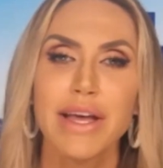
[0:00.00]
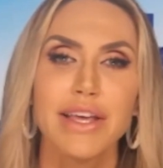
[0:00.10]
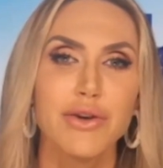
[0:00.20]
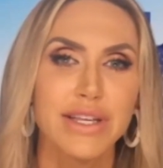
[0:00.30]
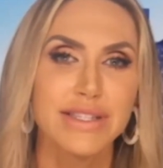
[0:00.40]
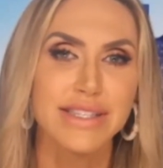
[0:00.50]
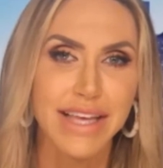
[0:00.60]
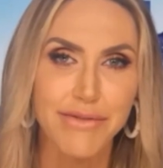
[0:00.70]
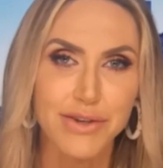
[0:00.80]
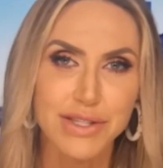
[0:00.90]
You can
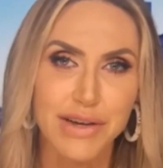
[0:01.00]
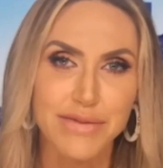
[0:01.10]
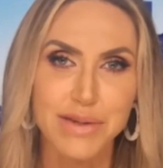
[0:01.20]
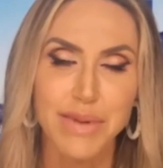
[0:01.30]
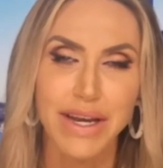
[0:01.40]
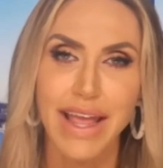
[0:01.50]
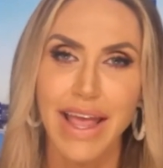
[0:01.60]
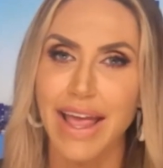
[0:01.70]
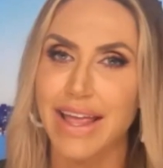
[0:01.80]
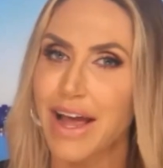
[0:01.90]
save yourself some money
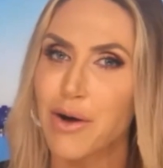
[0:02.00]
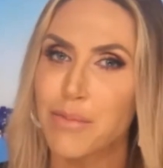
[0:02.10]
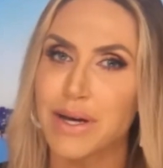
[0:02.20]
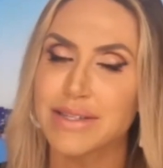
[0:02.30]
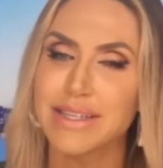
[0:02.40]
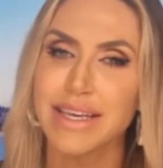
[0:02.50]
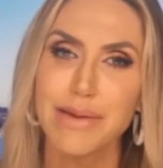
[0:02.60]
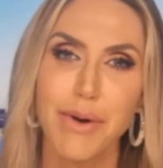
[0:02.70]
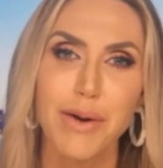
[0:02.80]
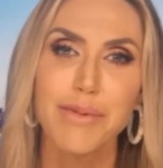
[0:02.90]
and help us
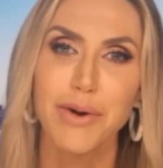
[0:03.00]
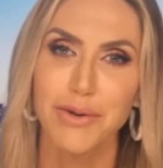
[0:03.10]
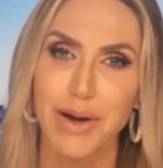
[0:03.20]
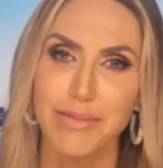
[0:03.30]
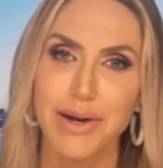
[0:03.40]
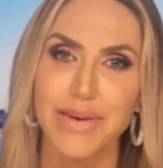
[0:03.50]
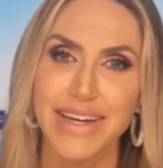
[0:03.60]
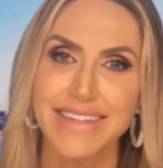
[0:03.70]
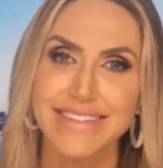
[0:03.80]
keep our program going.